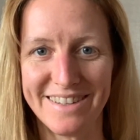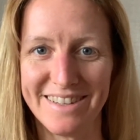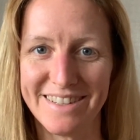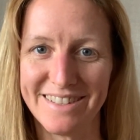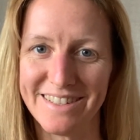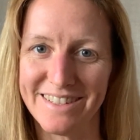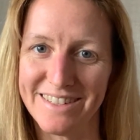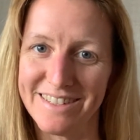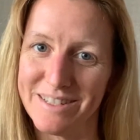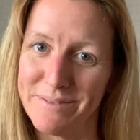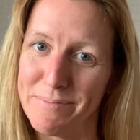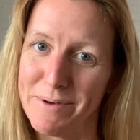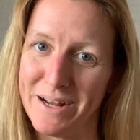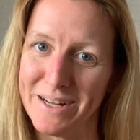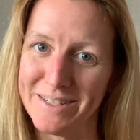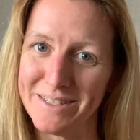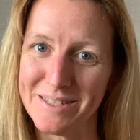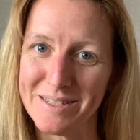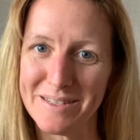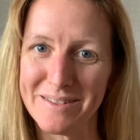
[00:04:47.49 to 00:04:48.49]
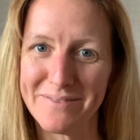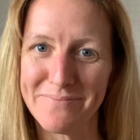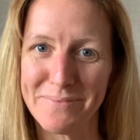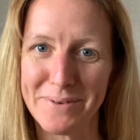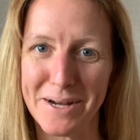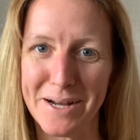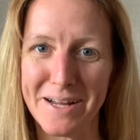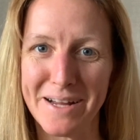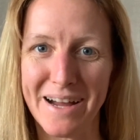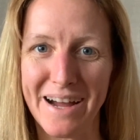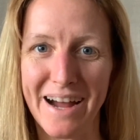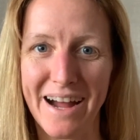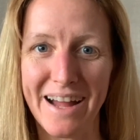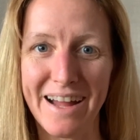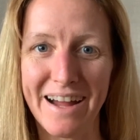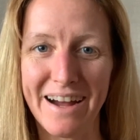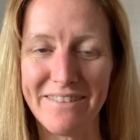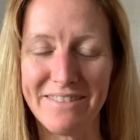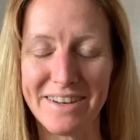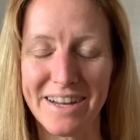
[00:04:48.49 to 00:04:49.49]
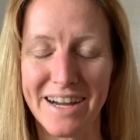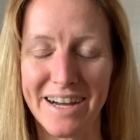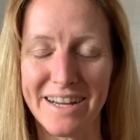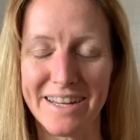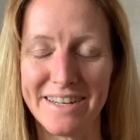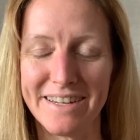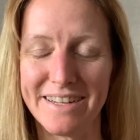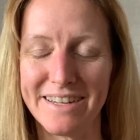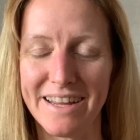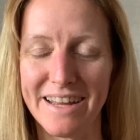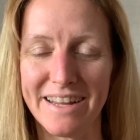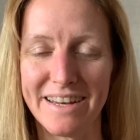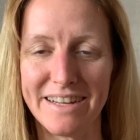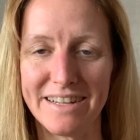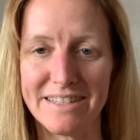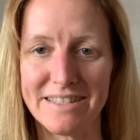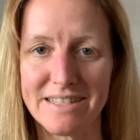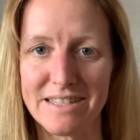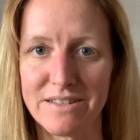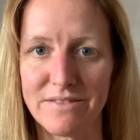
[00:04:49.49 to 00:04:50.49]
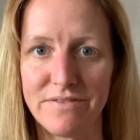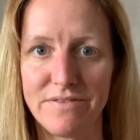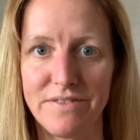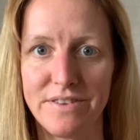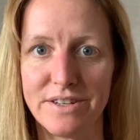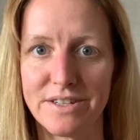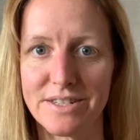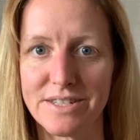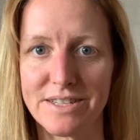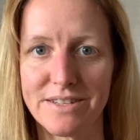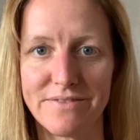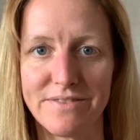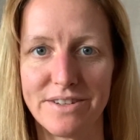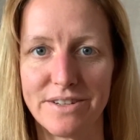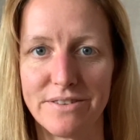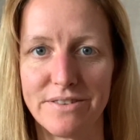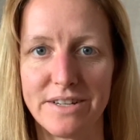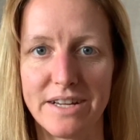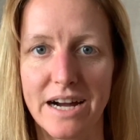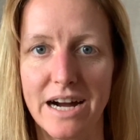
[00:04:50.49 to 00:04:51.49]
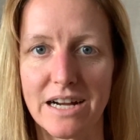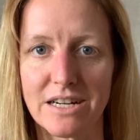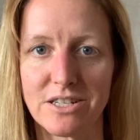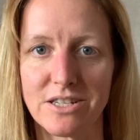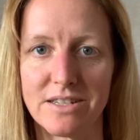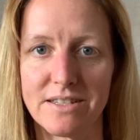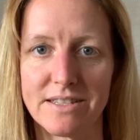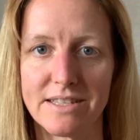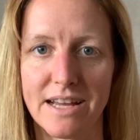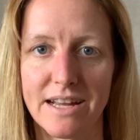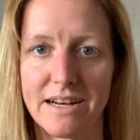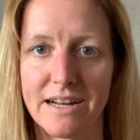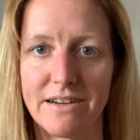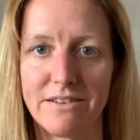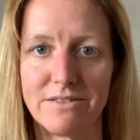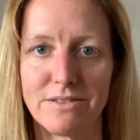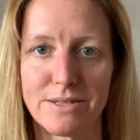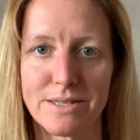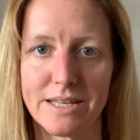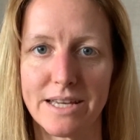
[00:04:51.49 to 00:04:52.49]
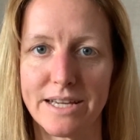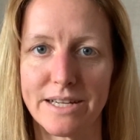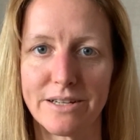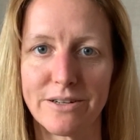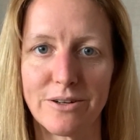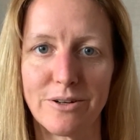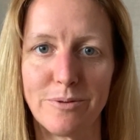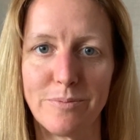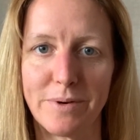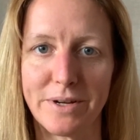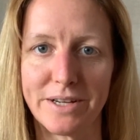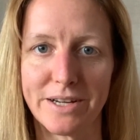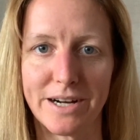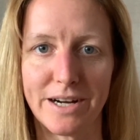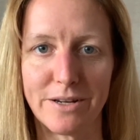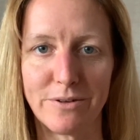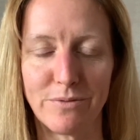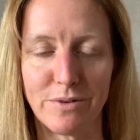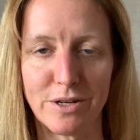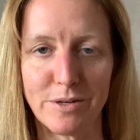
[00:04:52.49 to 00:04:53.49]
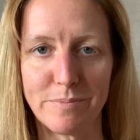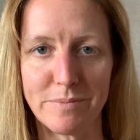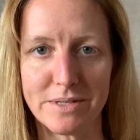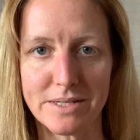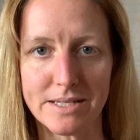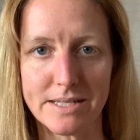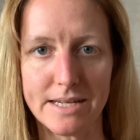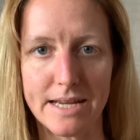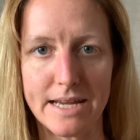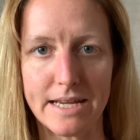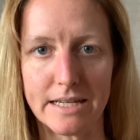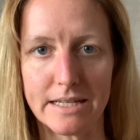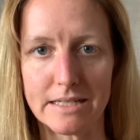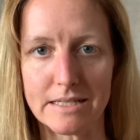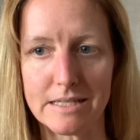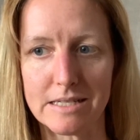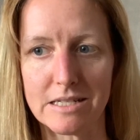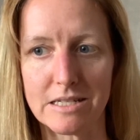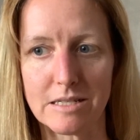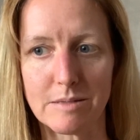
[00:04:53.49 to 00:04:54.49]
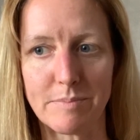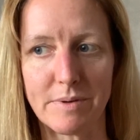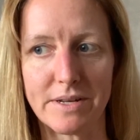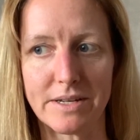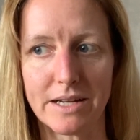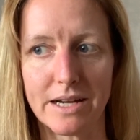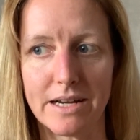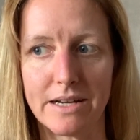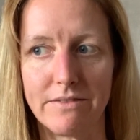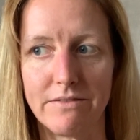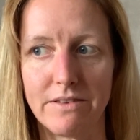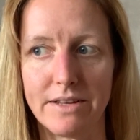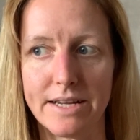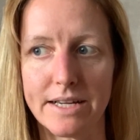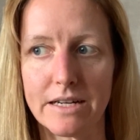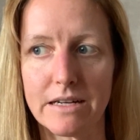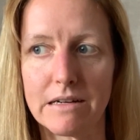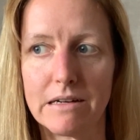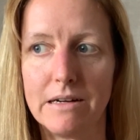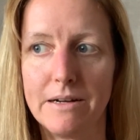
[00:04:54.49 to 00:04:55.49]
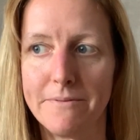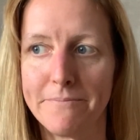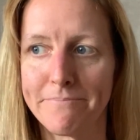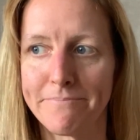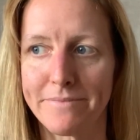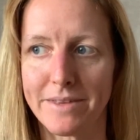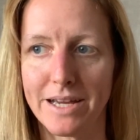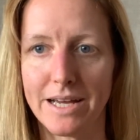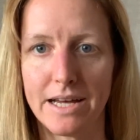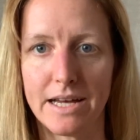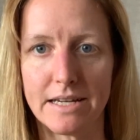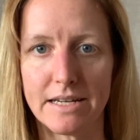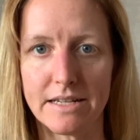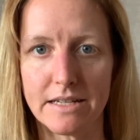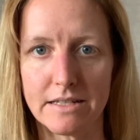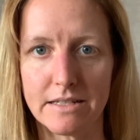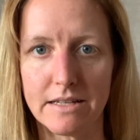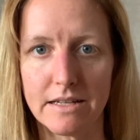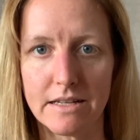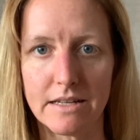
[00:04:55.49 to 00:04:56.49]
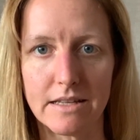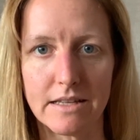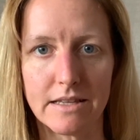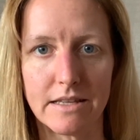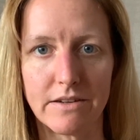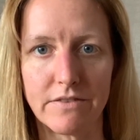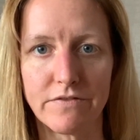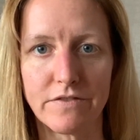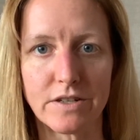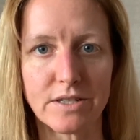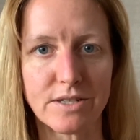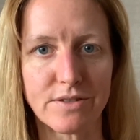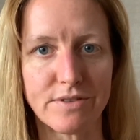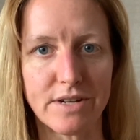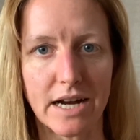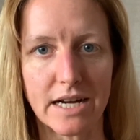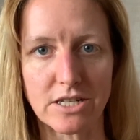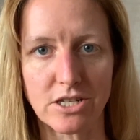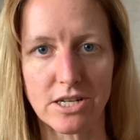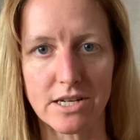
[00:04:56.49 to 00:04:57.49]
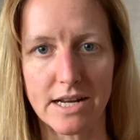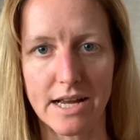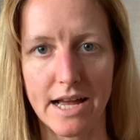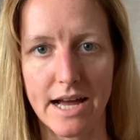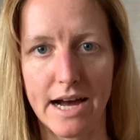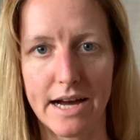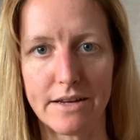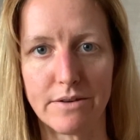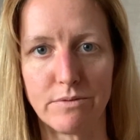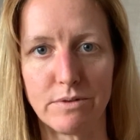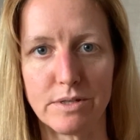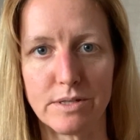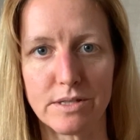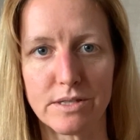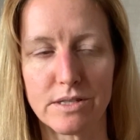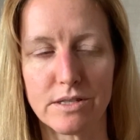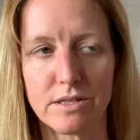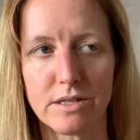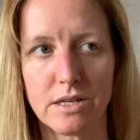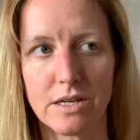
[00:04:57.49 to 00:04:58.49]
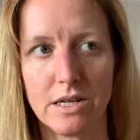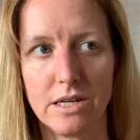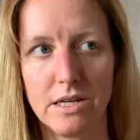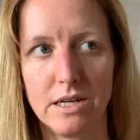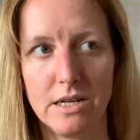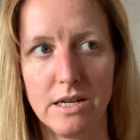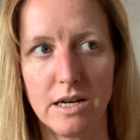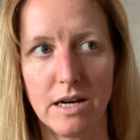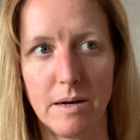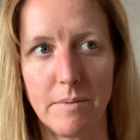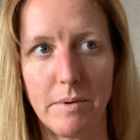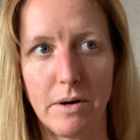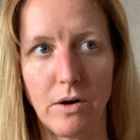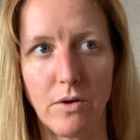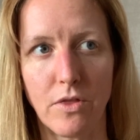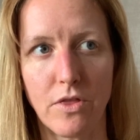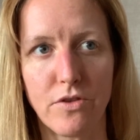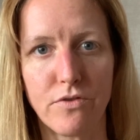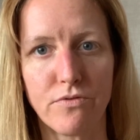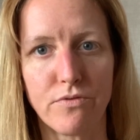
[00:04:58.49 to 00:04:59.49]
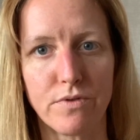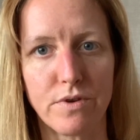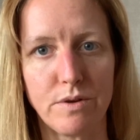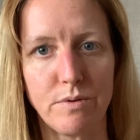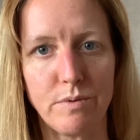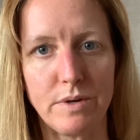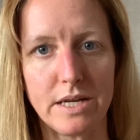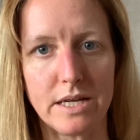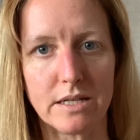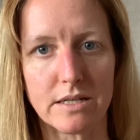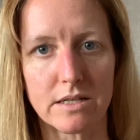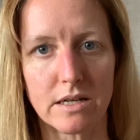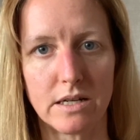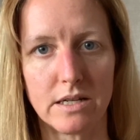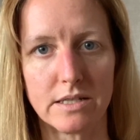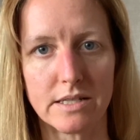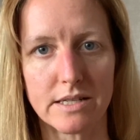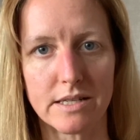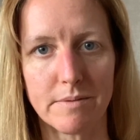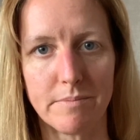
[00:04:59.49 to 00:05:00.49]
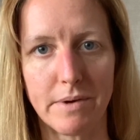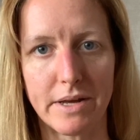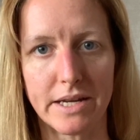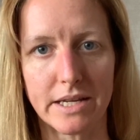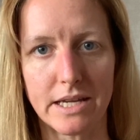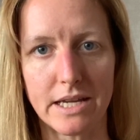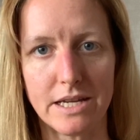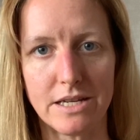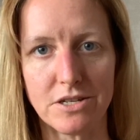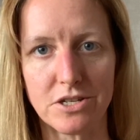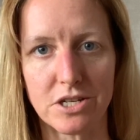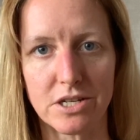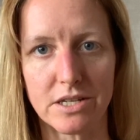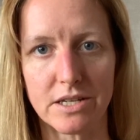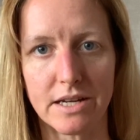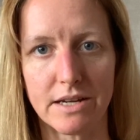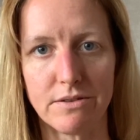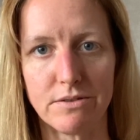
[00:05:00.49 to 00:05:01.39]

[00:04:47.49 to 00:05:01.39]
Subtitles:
It depends, but I haven't had any severe reactions that I was like, oh my God, what a mistake. It's just been kind of like the first reaction I had was about 3 weeks onto the medication.